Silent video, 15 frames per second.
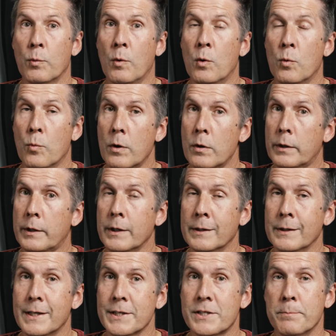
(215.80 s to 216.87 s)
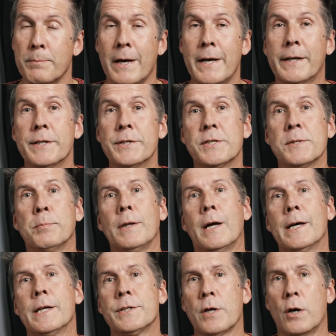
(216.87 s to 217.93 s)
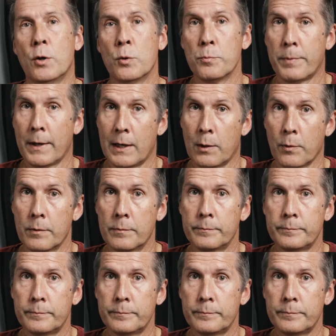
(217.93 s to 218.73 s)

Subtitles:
it won't work unless the mic can supply its own power.